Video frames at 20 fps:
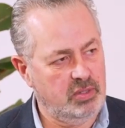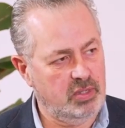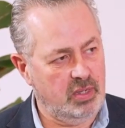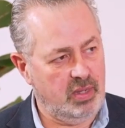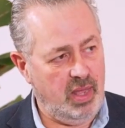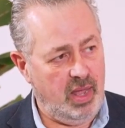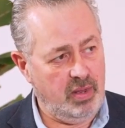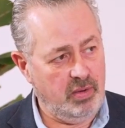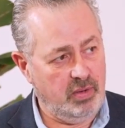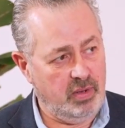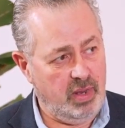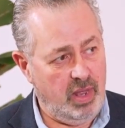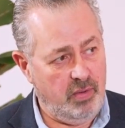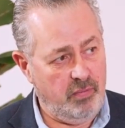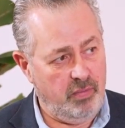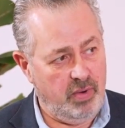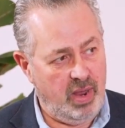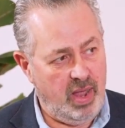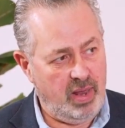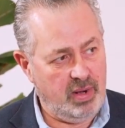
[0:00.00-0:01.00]
to that
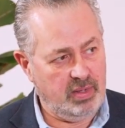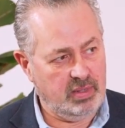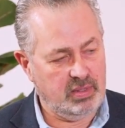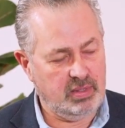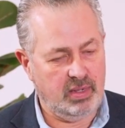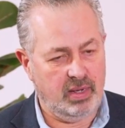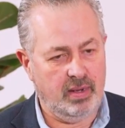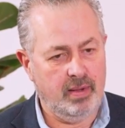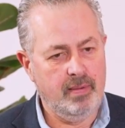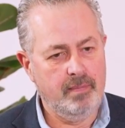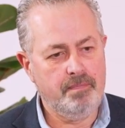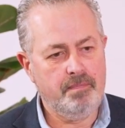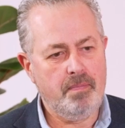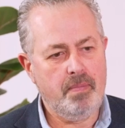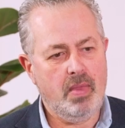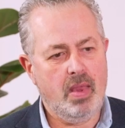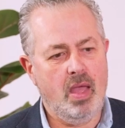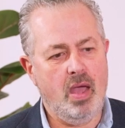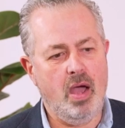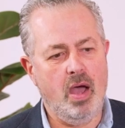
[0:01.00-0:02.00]
reality.
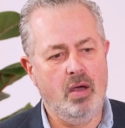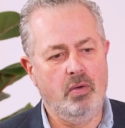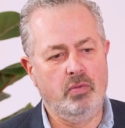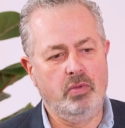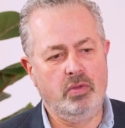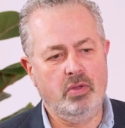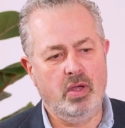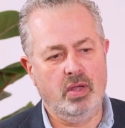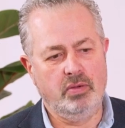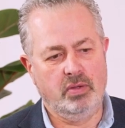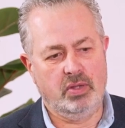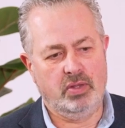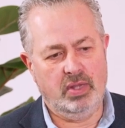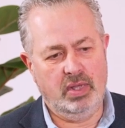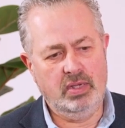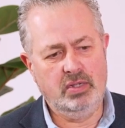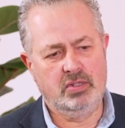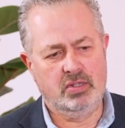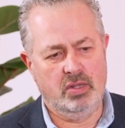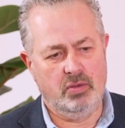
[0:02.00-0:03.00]
And the
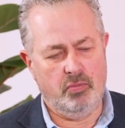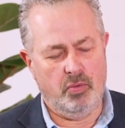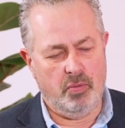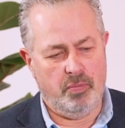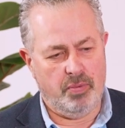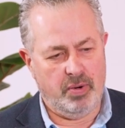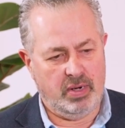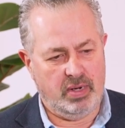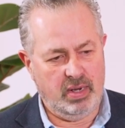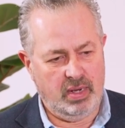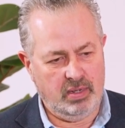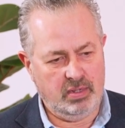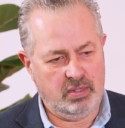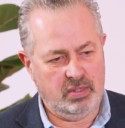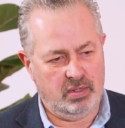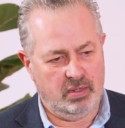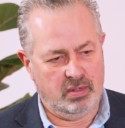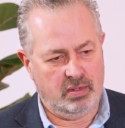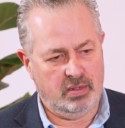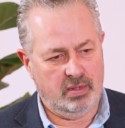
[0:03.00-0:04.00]
things that were
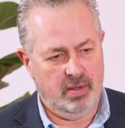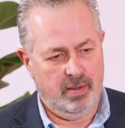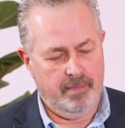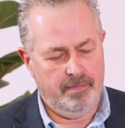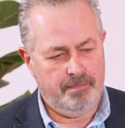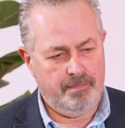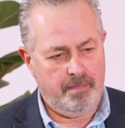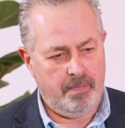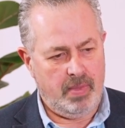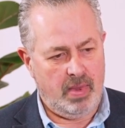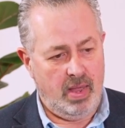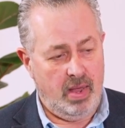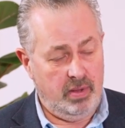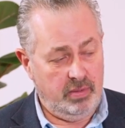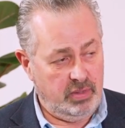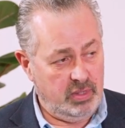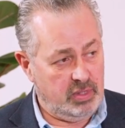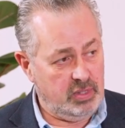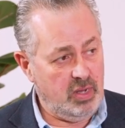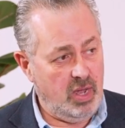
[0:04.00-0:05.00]
predicted at
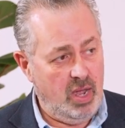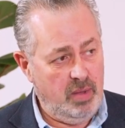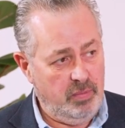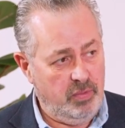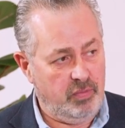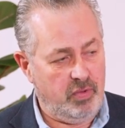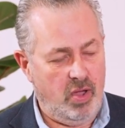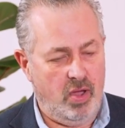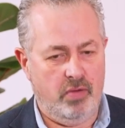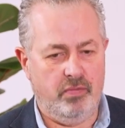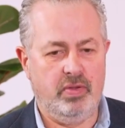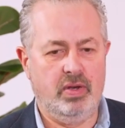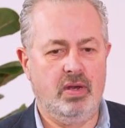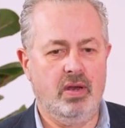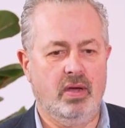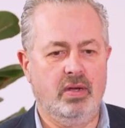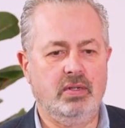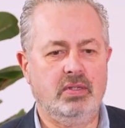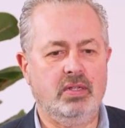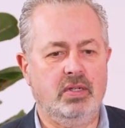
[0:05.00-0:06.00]
the time of
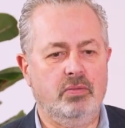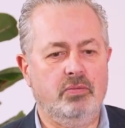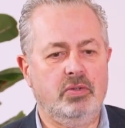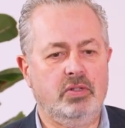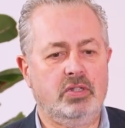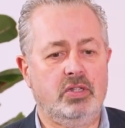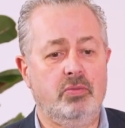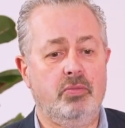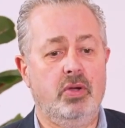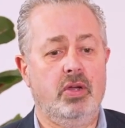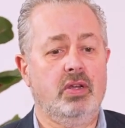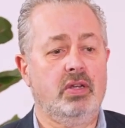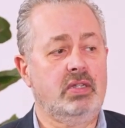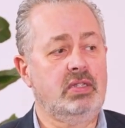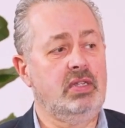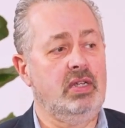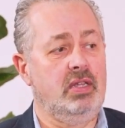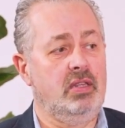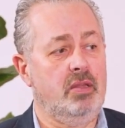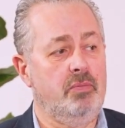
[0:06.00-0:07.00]
COVID-19 was that we're going to
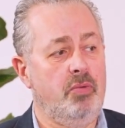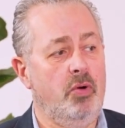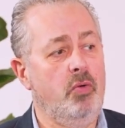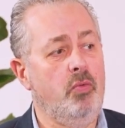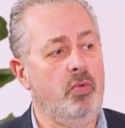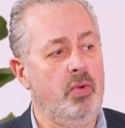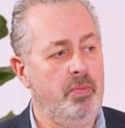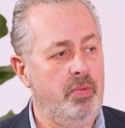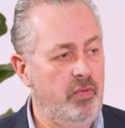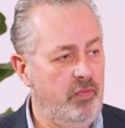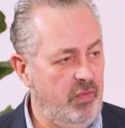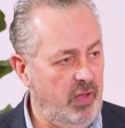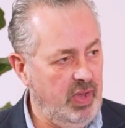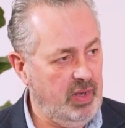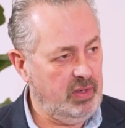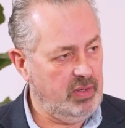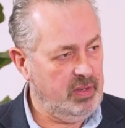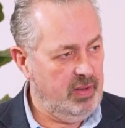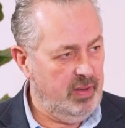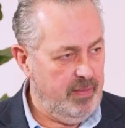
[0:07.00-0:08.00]
see the bullwhip
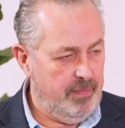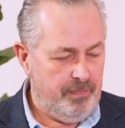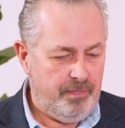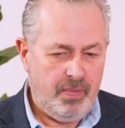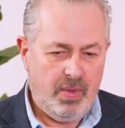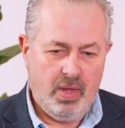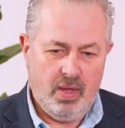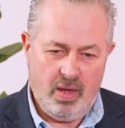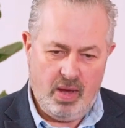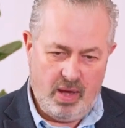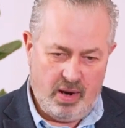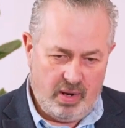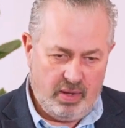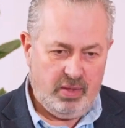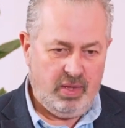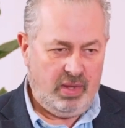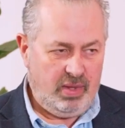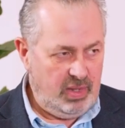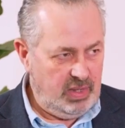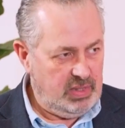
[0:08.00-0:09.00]
effect. And I
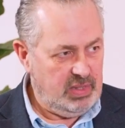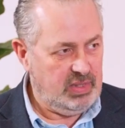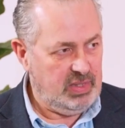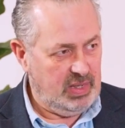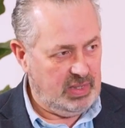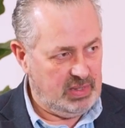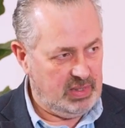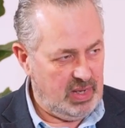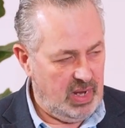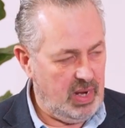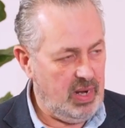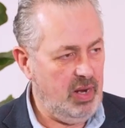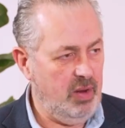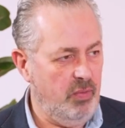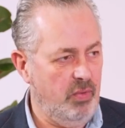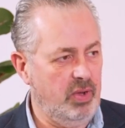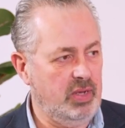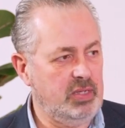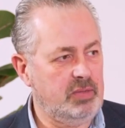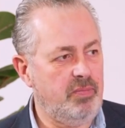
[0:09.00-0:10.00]
think this is exactly
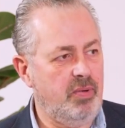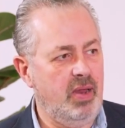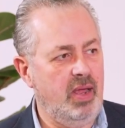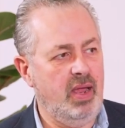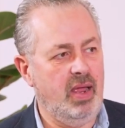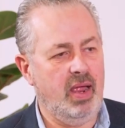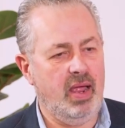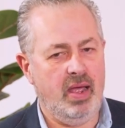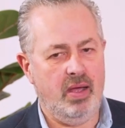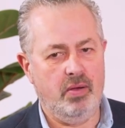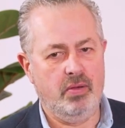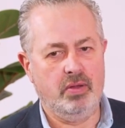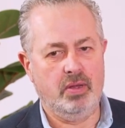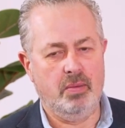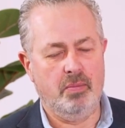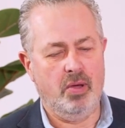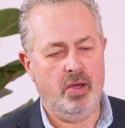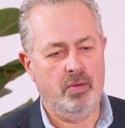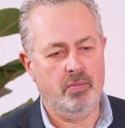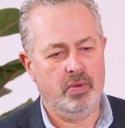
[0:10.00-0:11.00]
what is playing out at the
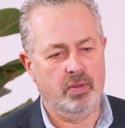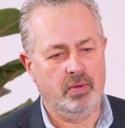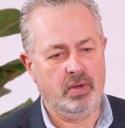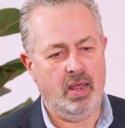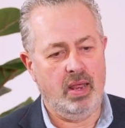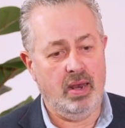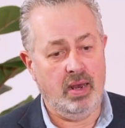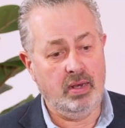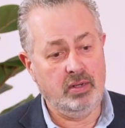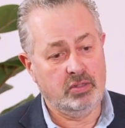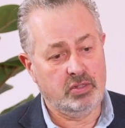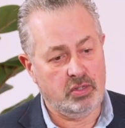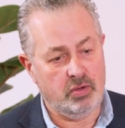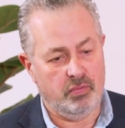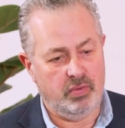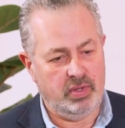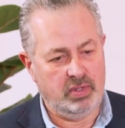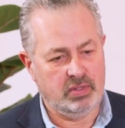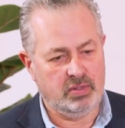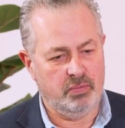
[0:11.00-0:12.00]
moment. Hence the
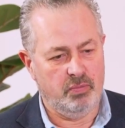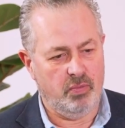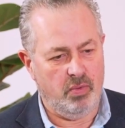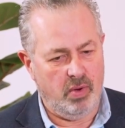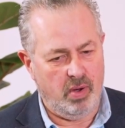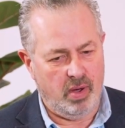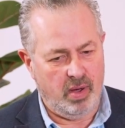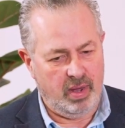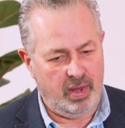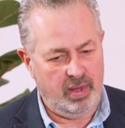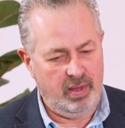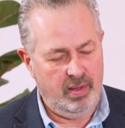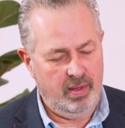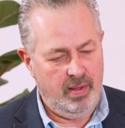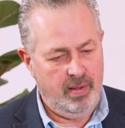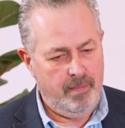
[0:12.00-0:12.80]
reason why,